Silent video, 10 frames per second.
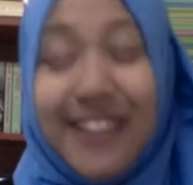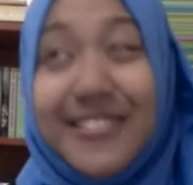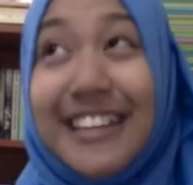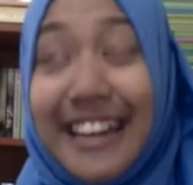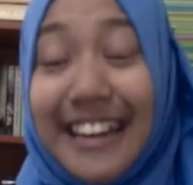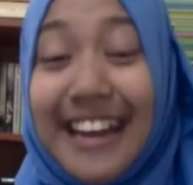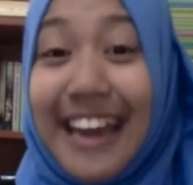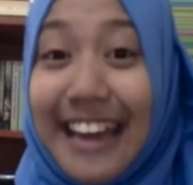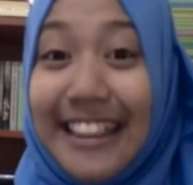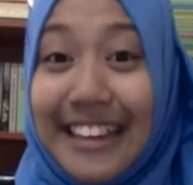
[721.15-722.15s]
I just kind of
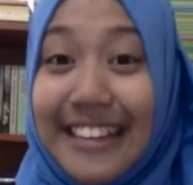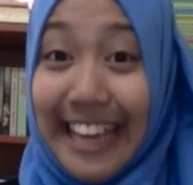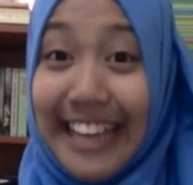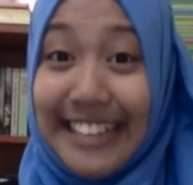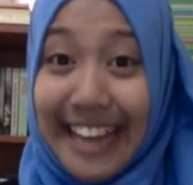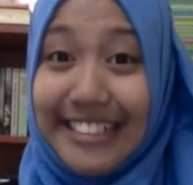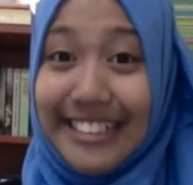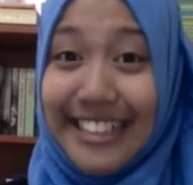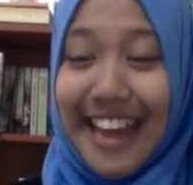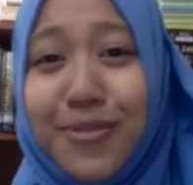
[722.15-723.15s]
get the hint
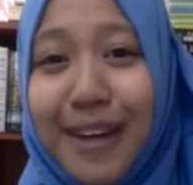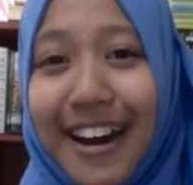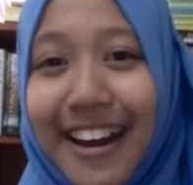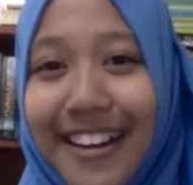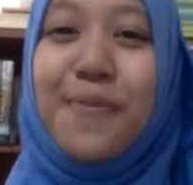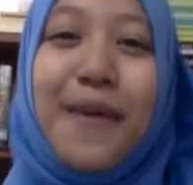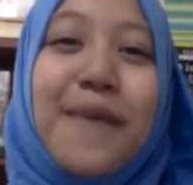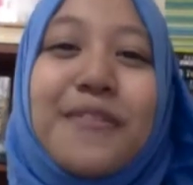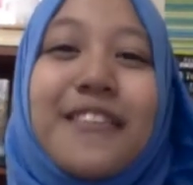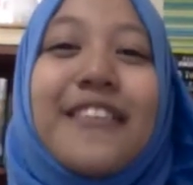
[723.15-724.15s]
actually. But
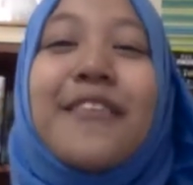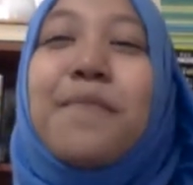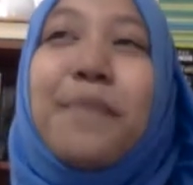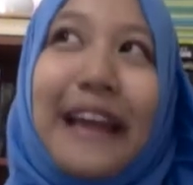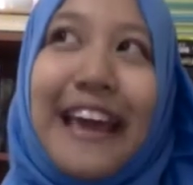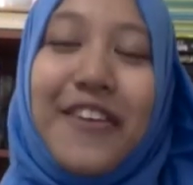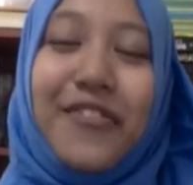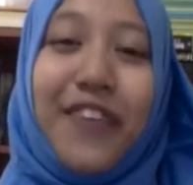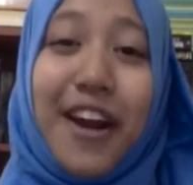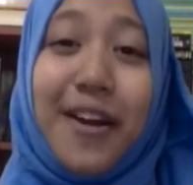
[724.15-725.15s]
Bram didn't play a
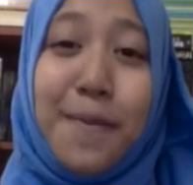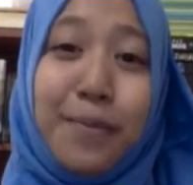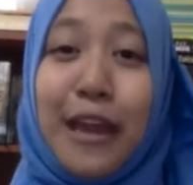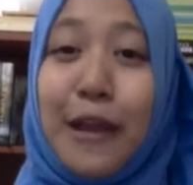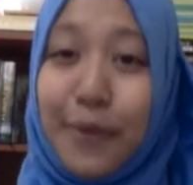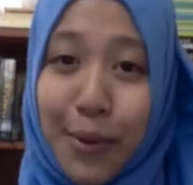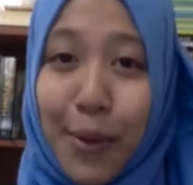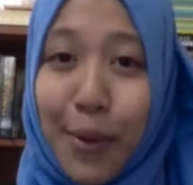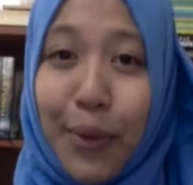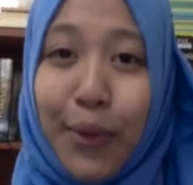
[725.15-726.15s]
very big
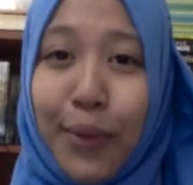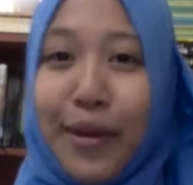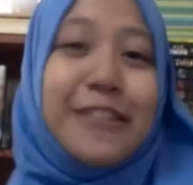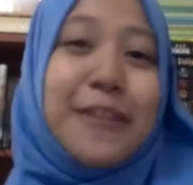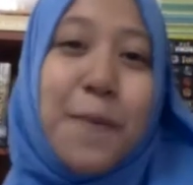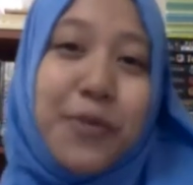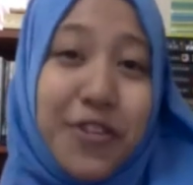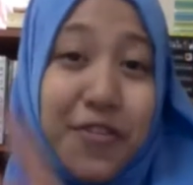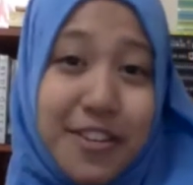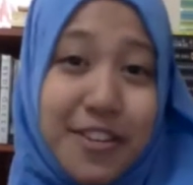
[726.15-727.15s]
role in the
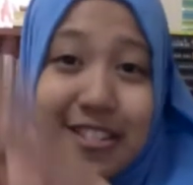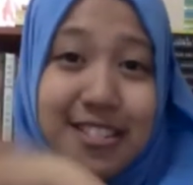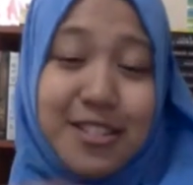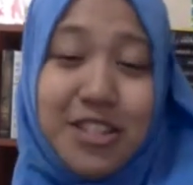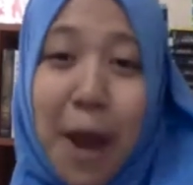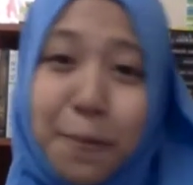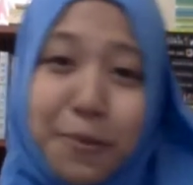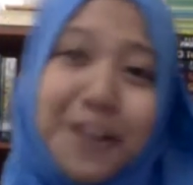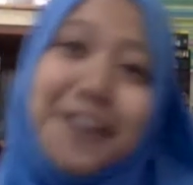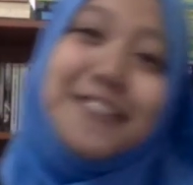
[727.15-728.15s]
previous
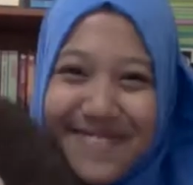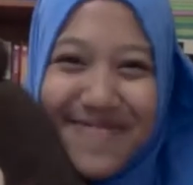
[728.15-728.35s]
chapters.